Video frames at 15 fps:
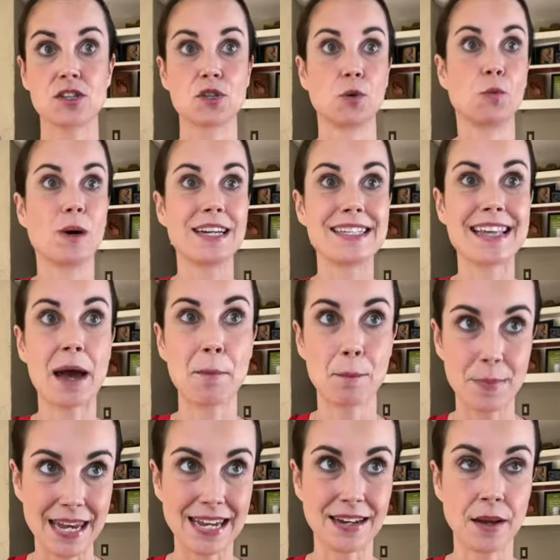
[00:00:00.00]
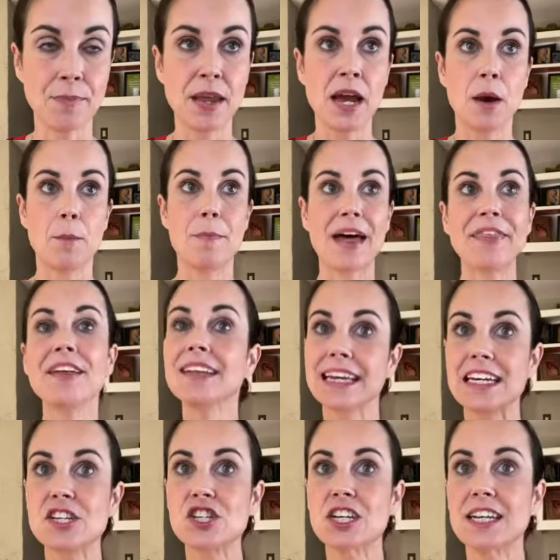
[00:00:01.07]
So what does that mean?
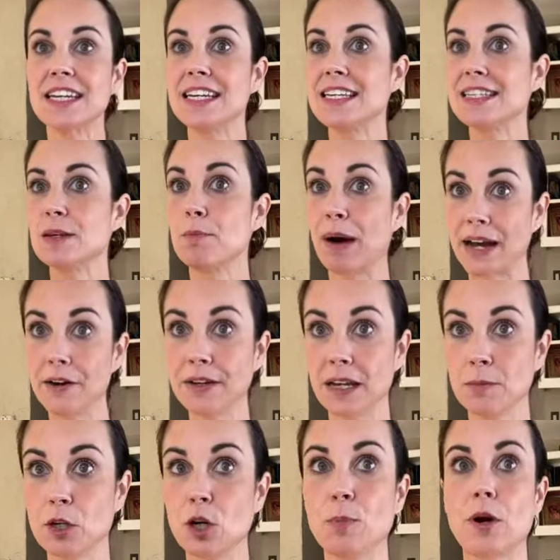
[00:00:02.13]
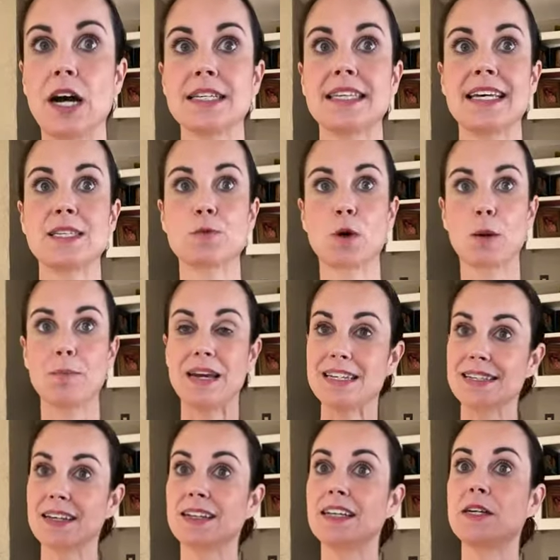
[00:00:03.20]
Methylation is a biochemical process where
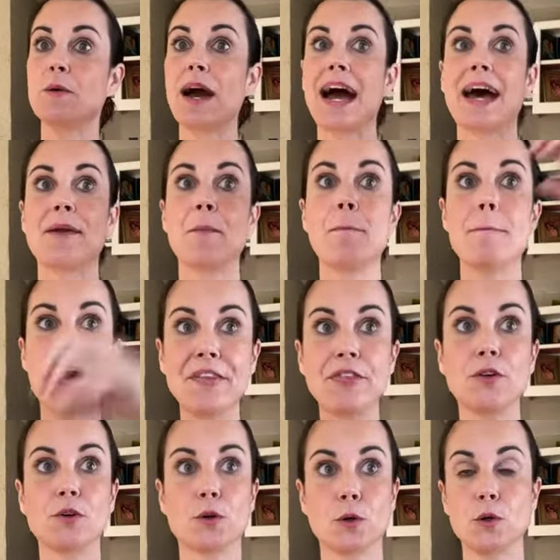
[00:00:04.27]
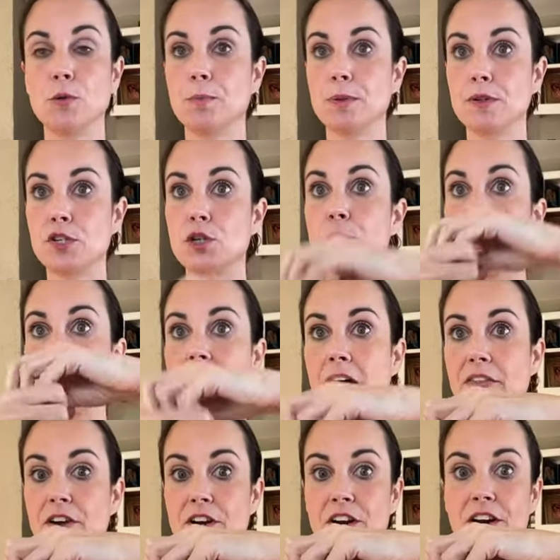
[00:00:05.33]
basically you add a methyl group to
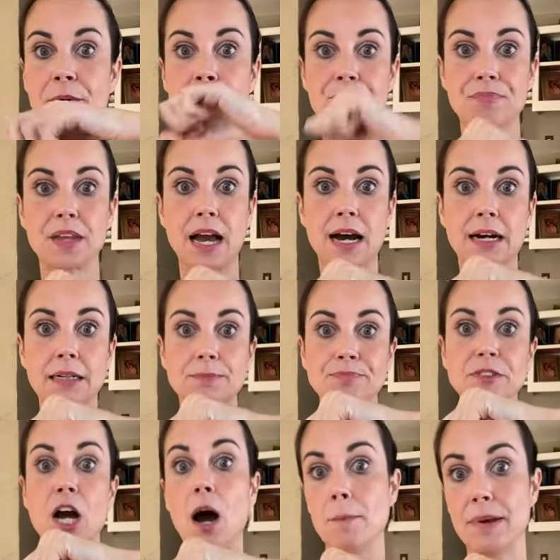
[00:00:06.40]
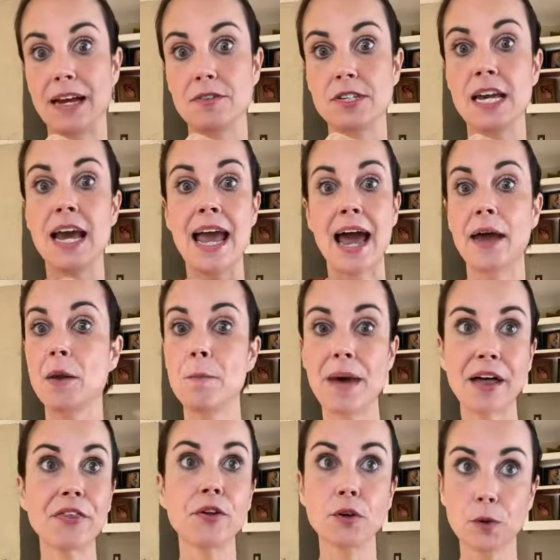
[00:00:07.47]
another um, compound. And a
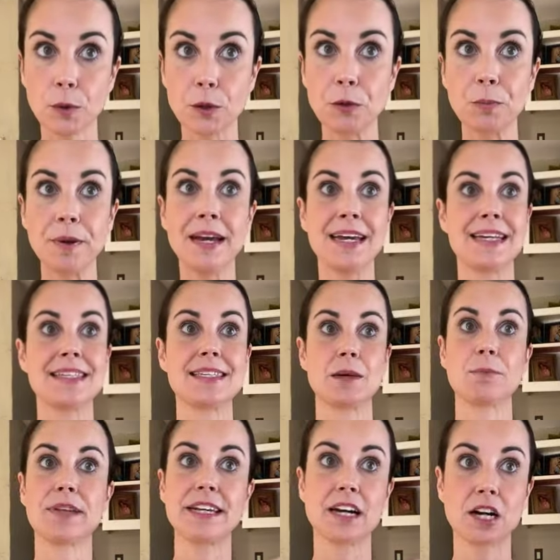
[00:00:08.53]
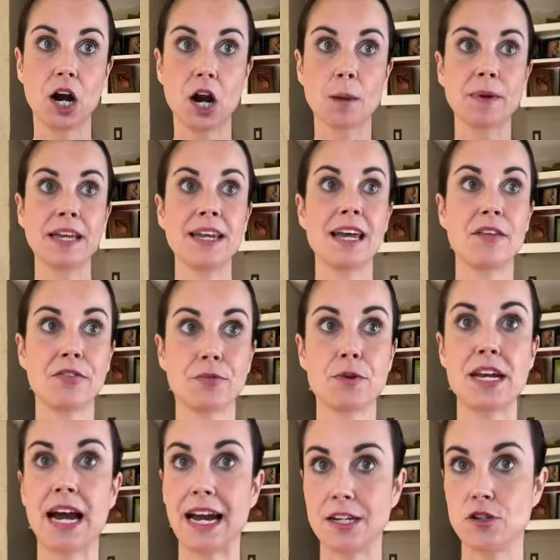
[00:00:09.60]
methyl group is simply a carbon and
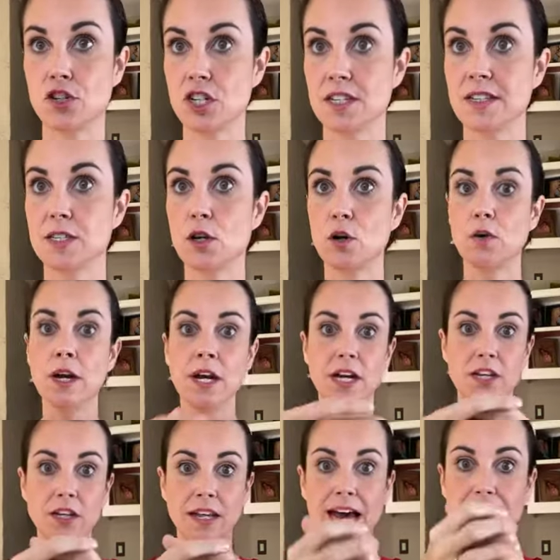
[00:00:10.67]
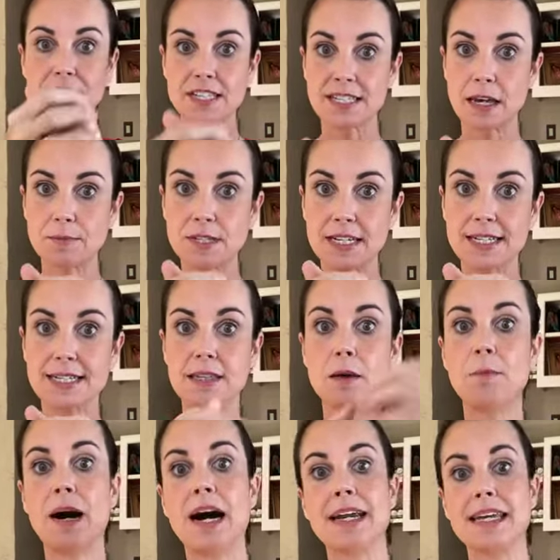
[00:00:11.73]
three hydrogens. So you'll have a substance in the
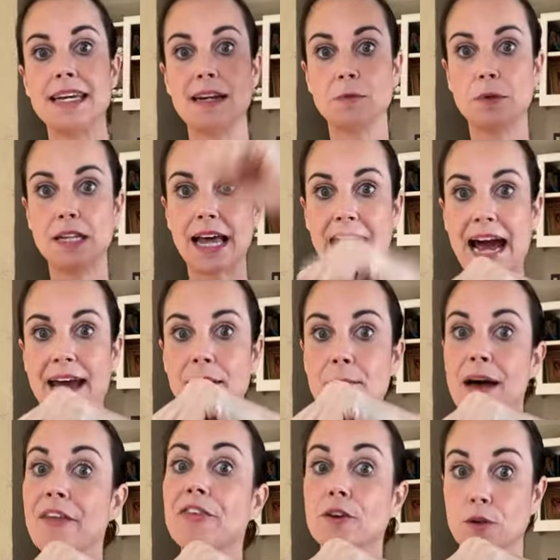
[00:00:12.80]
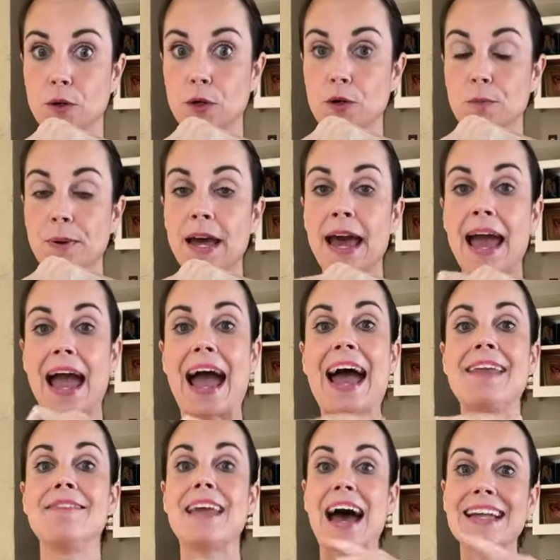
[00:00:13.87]
body, it will add a methyl group,
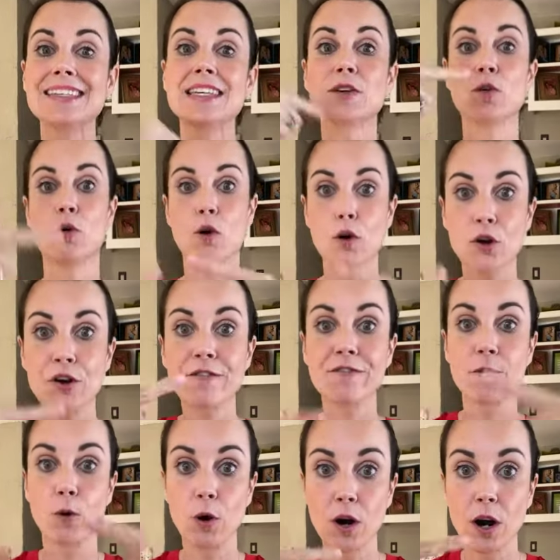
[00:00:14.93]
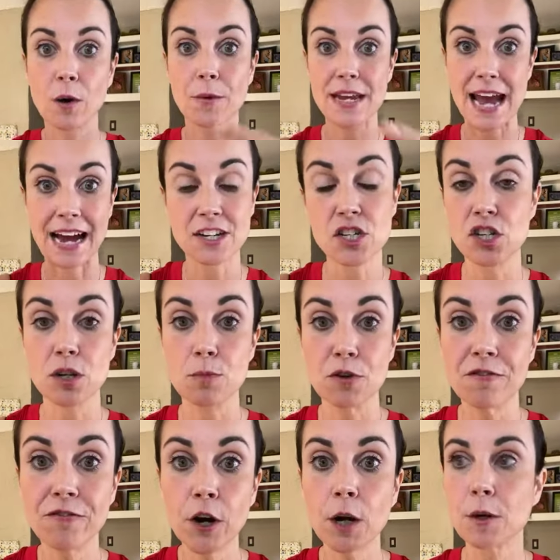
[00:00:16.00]
and that's in order for a reaction to
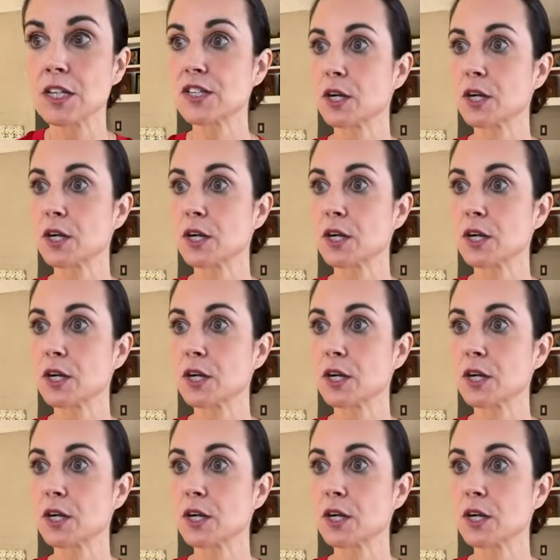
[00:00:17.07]
move forward.